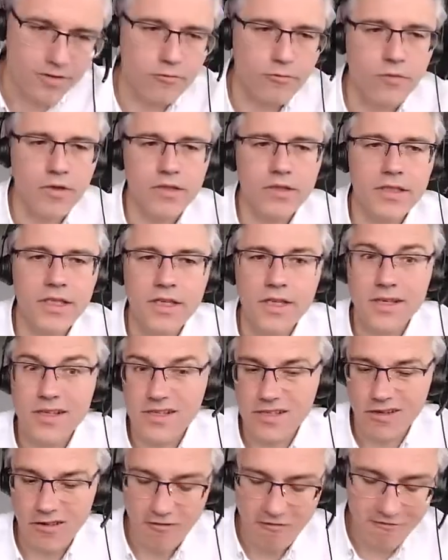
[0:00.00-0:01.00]
one
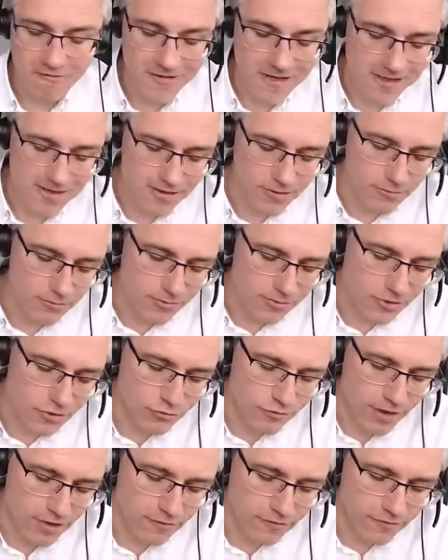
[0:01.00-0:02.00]
is fiscal
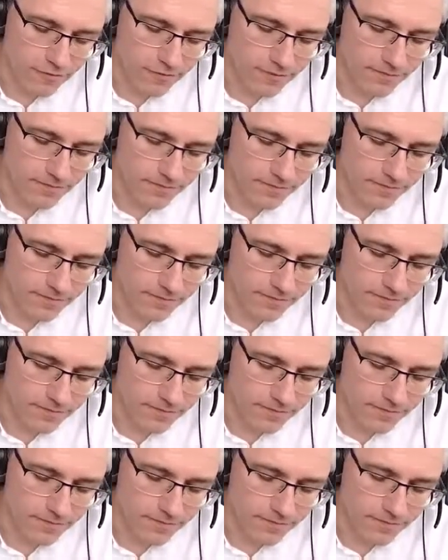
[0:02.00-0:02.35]
strength.